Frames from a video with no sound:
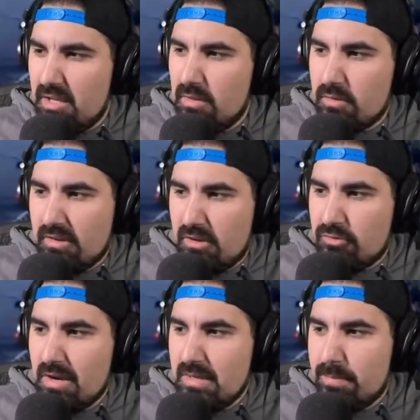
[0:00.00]
It looks like you're
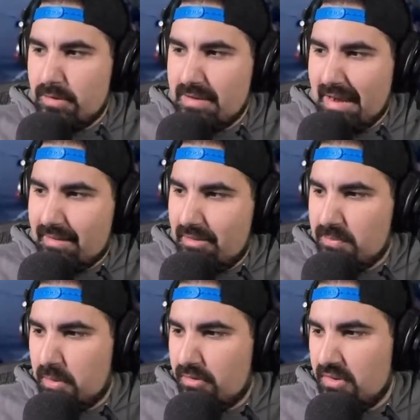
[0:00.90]
trying to protect this
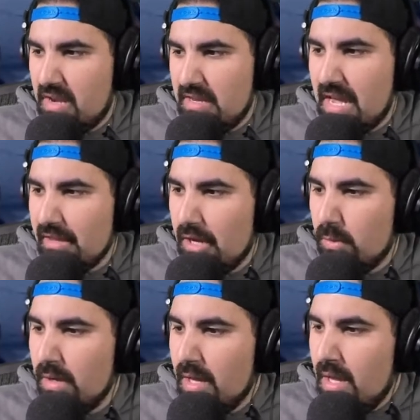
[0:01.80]
person in yellow.